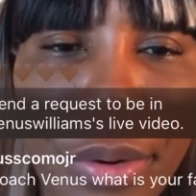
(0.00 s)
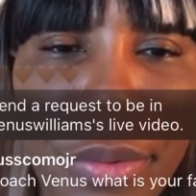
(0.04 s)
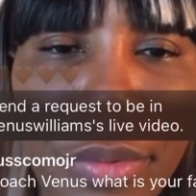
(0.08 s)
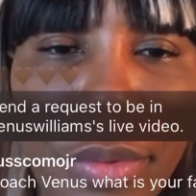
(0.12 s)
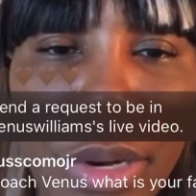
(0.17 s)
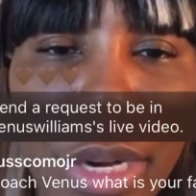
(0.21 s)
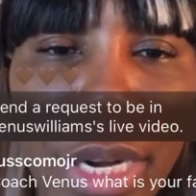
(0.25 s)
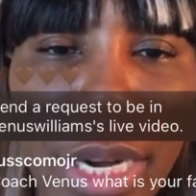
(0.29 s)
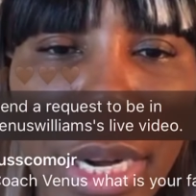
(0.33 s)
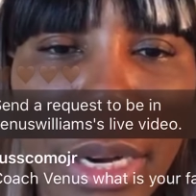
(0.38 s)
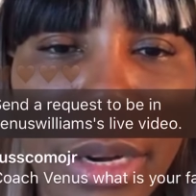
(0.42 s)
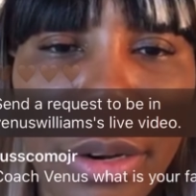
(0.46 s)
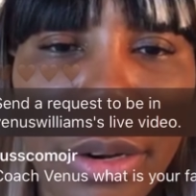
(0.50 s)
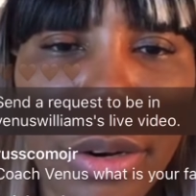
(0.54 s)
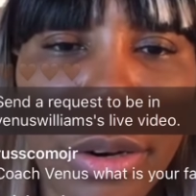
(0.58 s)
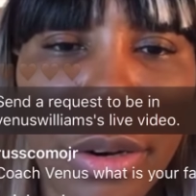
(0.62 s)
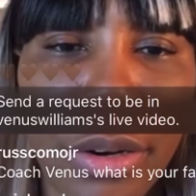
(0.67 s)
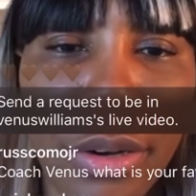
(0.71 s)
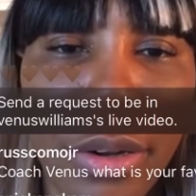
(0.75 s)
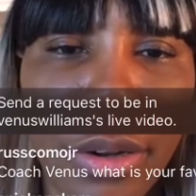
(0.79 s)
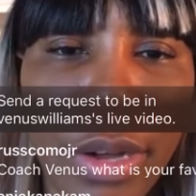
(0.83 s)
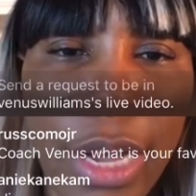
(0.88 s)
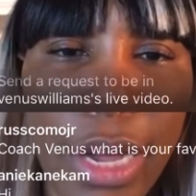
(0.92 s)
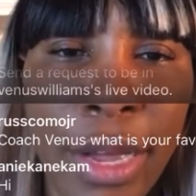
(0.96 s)
wine
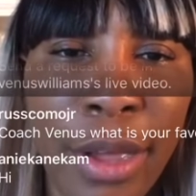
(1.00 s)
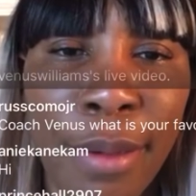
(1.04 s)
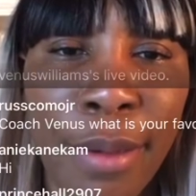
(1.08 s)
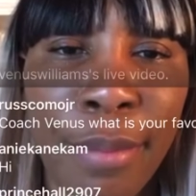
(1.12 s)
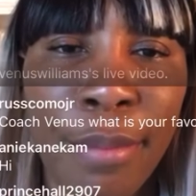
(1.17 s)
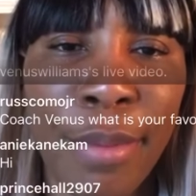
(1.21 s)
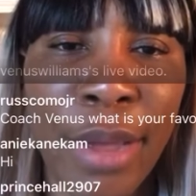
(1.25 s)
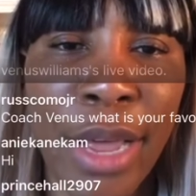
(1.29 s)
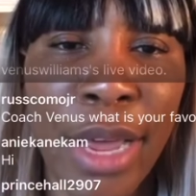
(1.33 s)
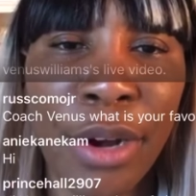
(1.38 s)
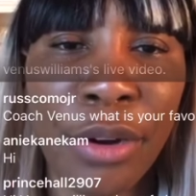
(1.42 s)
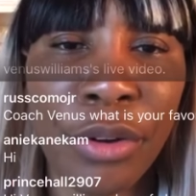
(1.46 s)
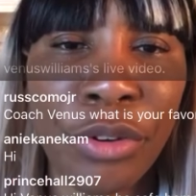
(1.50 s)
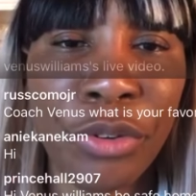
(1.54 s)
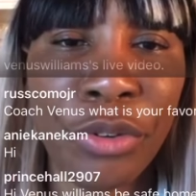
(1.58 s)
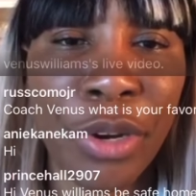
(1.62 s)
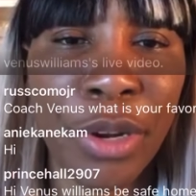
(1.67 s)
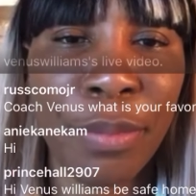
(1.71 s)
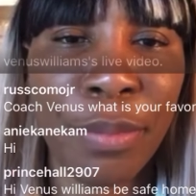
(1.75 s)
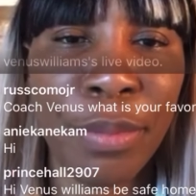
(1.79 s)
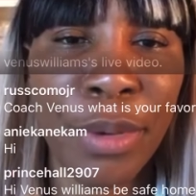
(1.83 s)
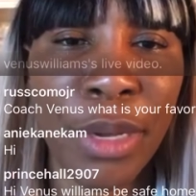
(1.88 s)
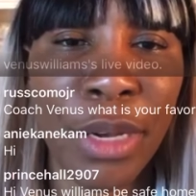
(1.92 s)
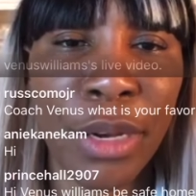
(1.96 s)
girl? Um, I don't
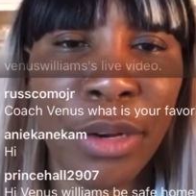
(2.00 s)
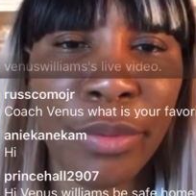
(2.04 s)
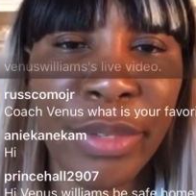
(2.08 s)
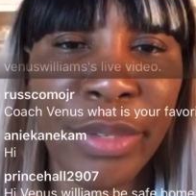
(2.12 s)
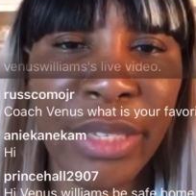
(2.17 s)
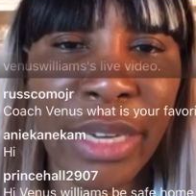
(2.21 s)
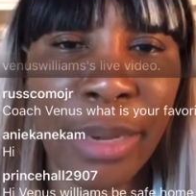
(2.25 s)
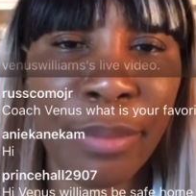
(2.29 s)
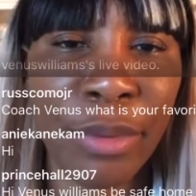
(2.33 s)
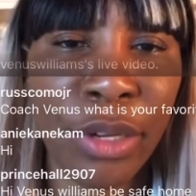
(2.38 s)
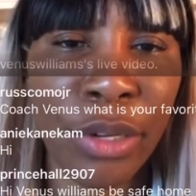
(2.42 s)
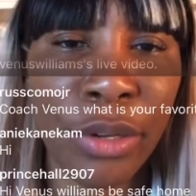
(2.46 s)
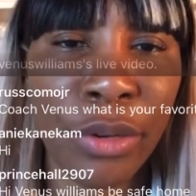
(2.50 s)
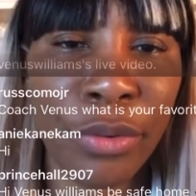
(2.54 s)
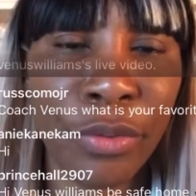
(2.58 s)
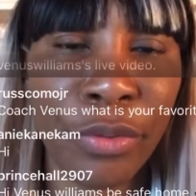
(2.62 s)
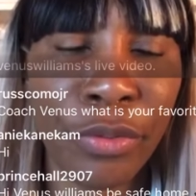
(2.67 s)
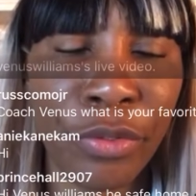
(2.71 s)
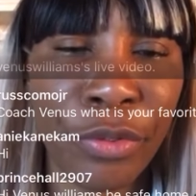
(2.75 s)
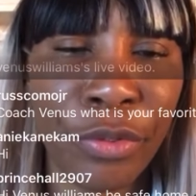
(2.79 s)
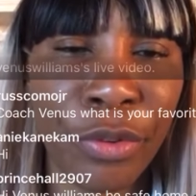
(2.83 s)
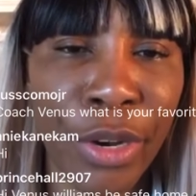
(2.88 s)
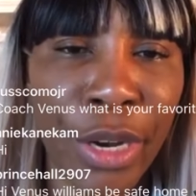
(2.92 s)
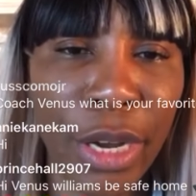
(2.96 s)
drink beer because I'm gluten
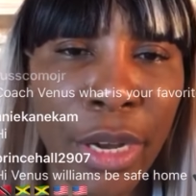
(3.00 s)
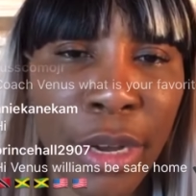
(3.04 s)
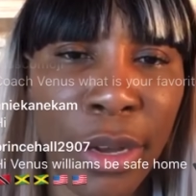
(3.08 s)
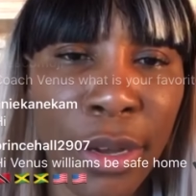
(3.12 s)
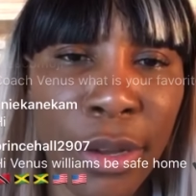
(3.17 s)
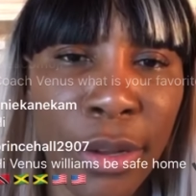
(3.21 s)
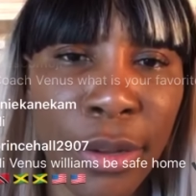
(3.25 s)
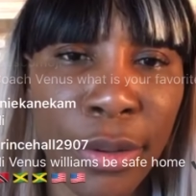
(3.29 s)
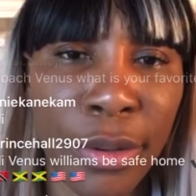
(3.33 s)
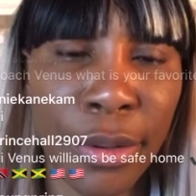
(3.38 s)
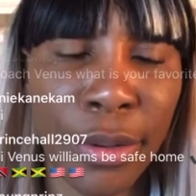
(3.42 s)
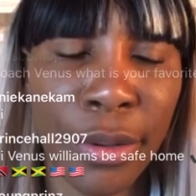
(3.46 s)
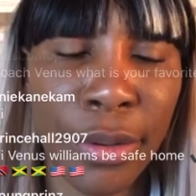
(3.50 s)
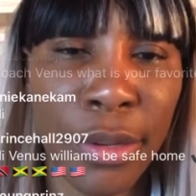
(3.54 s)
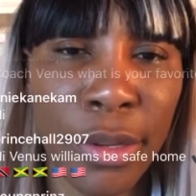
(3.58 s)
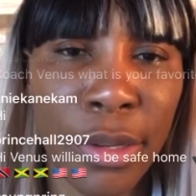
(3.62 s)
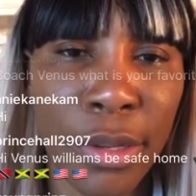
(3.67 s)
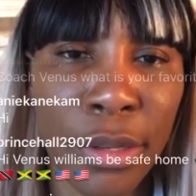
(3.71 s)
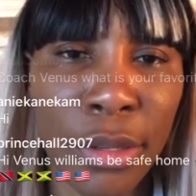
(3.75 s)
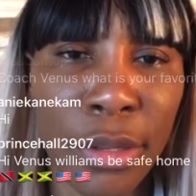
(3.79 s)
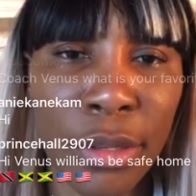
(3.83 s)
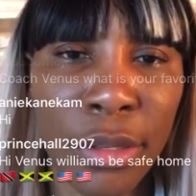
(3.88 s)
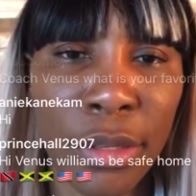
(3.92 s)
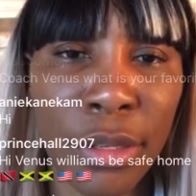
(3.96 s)
free.
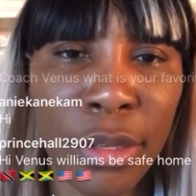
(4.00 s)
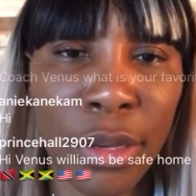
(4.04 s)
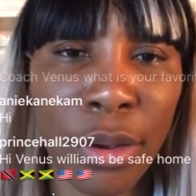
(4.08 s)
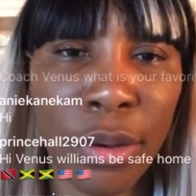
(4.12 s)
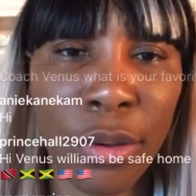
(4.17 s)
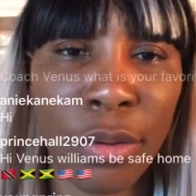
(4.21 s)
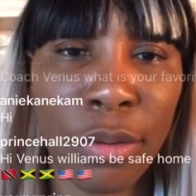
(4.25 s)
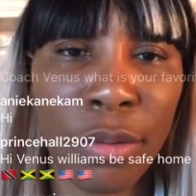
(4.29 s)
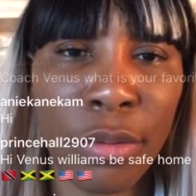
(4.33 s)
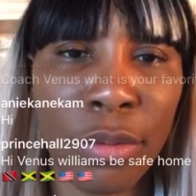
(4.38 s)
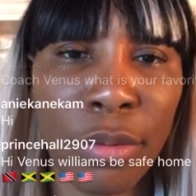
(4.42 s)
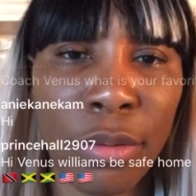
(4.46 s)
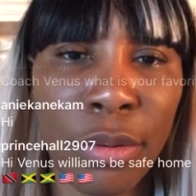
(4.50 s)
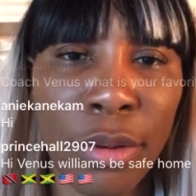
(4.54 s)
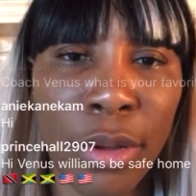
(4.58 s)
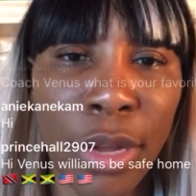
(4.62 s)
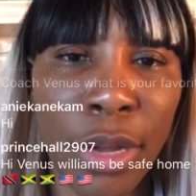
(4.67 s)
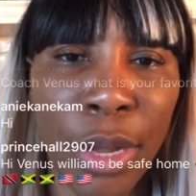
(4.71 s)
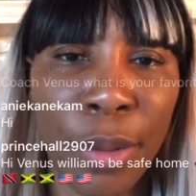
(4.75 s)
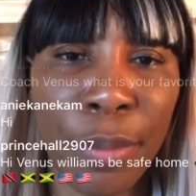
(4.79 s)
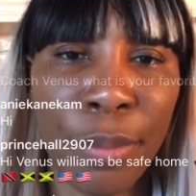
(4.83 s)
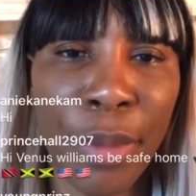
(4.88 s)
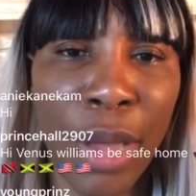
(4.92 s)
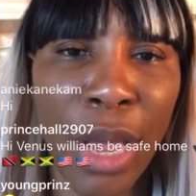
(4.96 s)
So
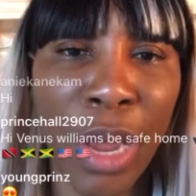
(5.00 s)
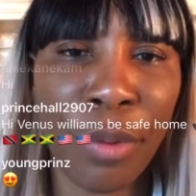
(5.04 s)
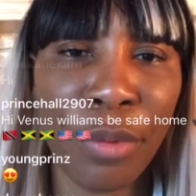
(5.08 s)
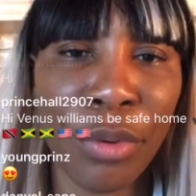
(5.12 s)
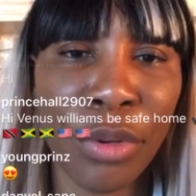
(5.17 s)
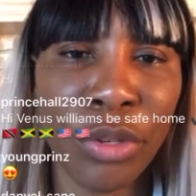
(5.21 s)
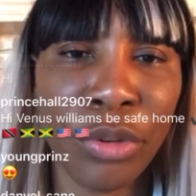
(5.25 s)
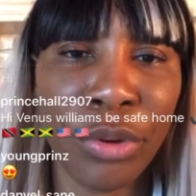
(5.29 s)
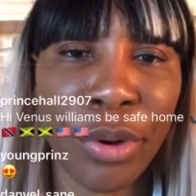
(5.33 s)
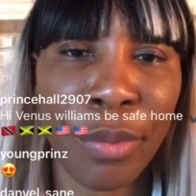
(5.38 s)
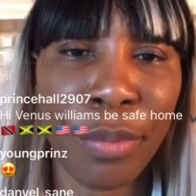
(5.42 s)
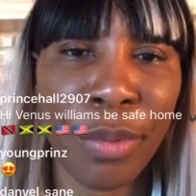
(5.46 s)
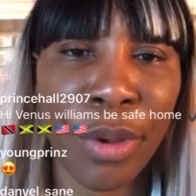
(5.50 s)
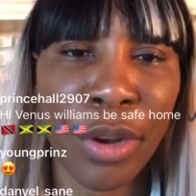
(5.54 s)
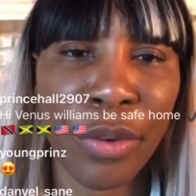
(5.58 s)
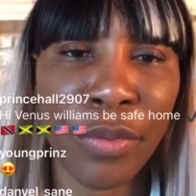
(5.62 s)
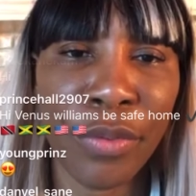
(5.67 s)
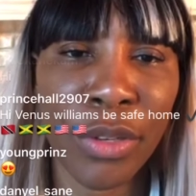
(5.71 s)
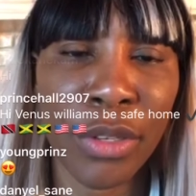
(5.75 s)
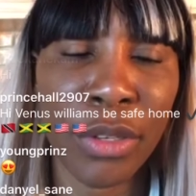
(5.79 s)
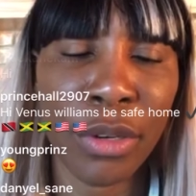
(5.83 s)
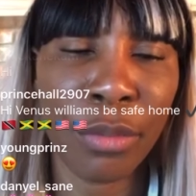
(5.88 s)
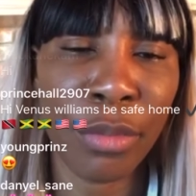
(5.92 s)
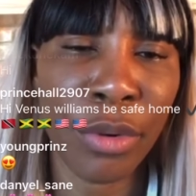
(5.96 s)
um, I will drink beer if
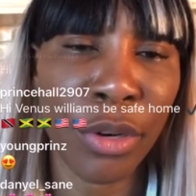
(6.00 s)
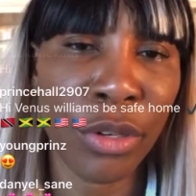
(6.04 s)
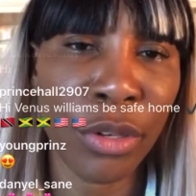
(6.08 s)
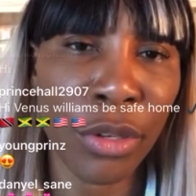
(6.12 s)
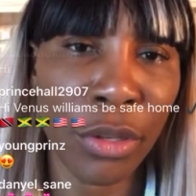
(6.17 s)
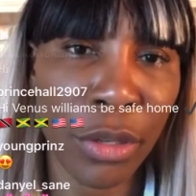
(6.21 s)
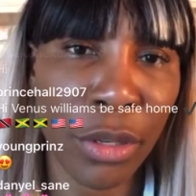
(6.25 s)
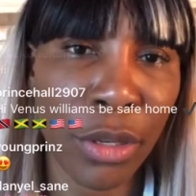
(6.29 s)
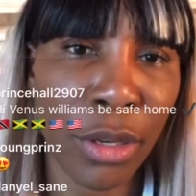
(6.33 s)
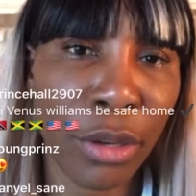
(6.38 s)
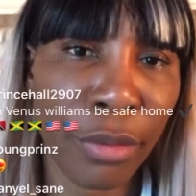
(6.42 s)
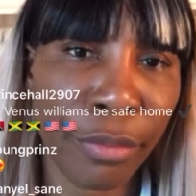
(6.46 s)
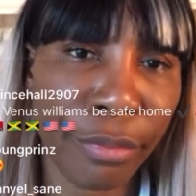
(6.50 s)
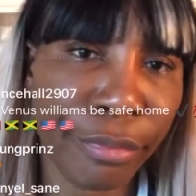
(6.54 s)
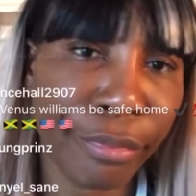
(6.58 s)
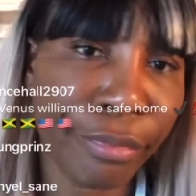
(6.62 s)
it's an emergency.